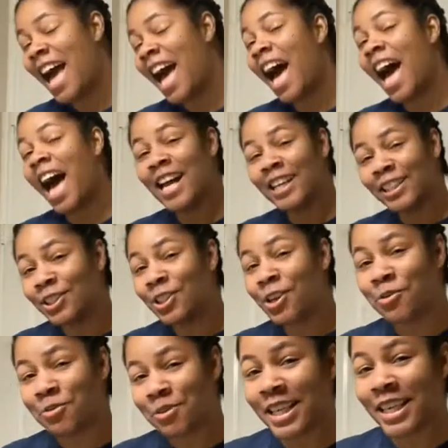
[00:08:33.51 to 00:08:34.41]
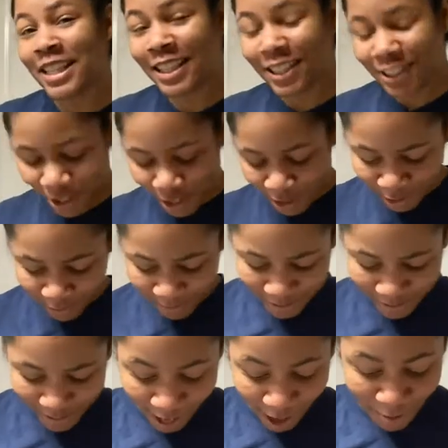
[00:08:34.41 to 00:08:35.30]
I don't need the
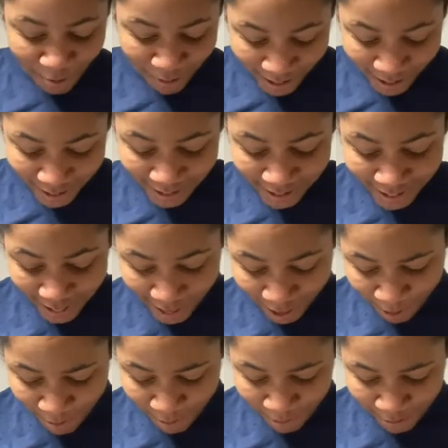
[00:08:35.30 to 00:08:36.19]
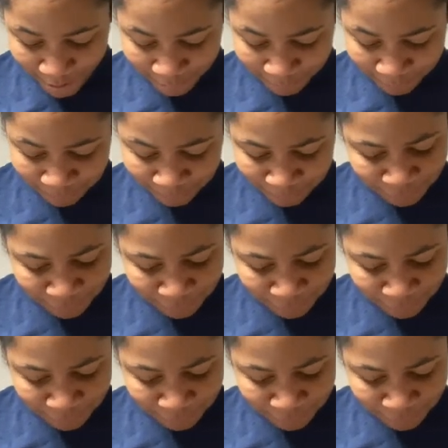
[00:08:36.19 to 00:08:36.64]
judgment. I went and got one.